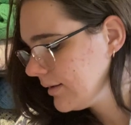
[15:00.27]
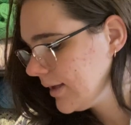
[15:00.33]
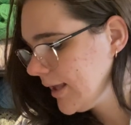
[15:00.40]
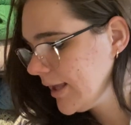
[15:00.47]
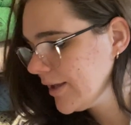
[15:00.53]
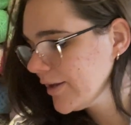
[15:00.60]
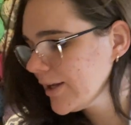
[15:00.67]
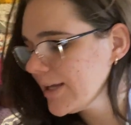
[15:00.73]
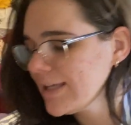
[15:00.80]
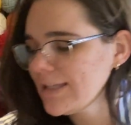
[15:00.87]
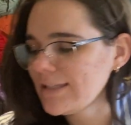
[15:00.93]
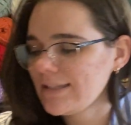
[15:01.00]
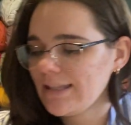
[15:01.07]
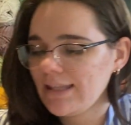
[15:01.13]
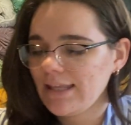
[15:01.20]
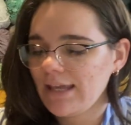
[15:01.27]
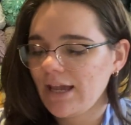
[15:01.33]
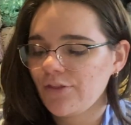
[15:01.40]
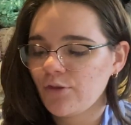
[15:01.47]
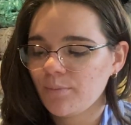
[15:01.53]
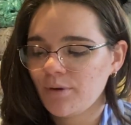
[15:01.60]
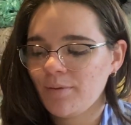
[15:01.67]
Here is the
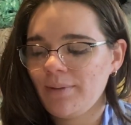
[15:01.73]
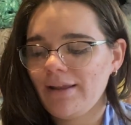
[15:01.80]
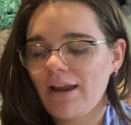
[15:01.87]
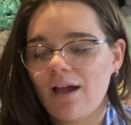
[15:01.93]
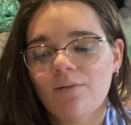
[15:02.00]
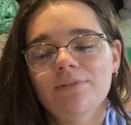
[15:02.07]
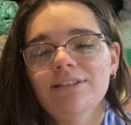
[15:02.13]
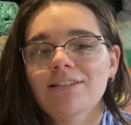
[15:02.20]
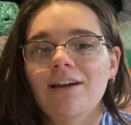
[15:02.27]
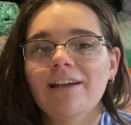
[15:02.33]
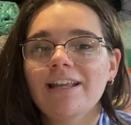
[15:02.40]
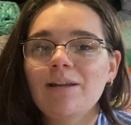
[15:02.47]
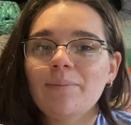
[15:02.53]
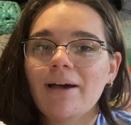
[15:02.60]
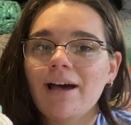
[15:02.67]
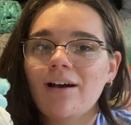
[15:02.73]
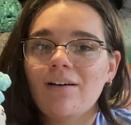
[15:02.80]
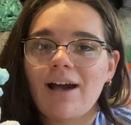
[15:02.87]
other mermaid I was talking about.